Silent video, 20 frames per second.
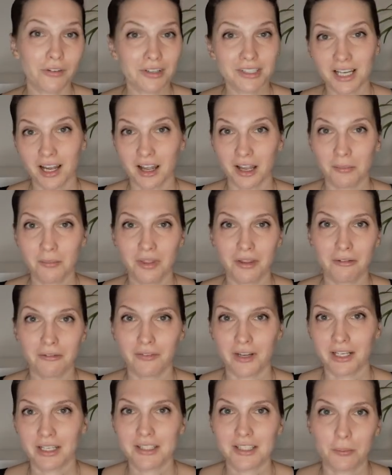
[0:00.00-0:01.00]
Over
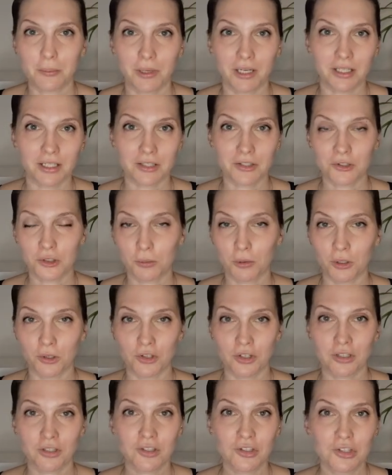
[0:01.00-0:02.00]
time, the phenotypic
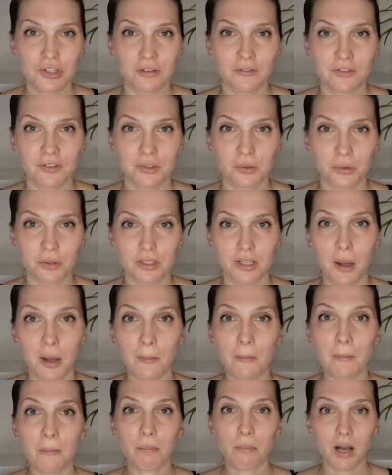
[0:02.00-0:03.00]
distribution shifts
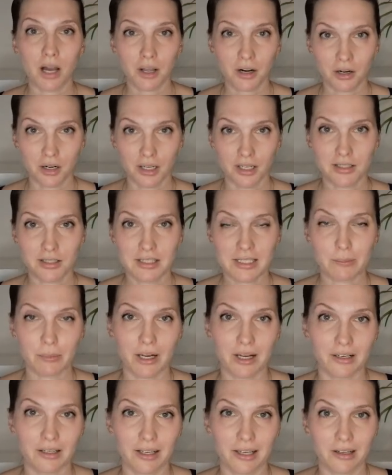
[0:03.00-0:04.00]
toward a moderate
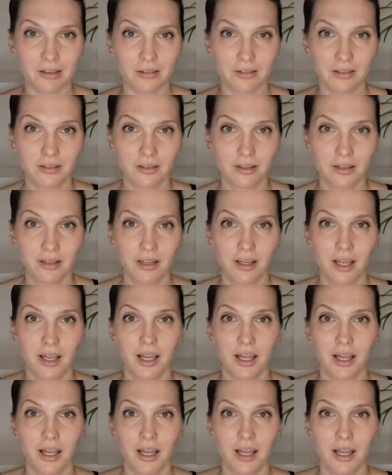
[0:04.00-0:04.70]
spine count.